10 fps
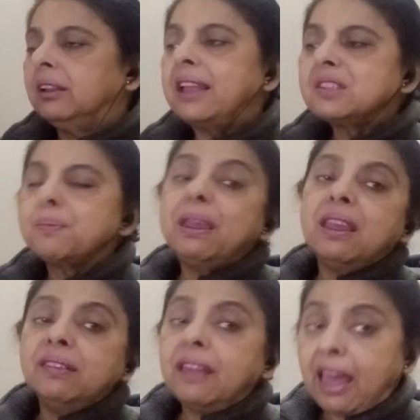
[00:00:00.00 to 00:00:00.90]
Let's
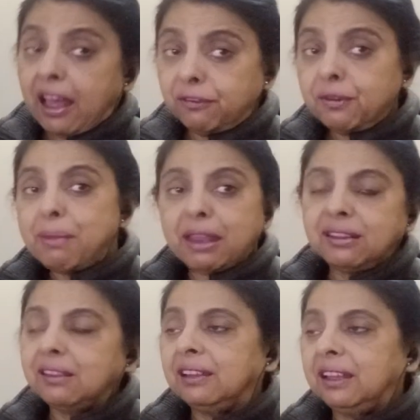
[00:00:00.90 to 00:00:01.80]
begin
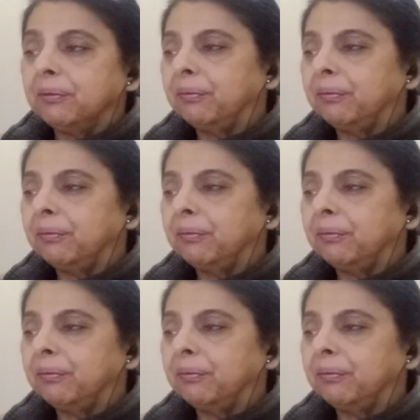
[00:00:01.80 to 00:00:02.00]
alphabetically.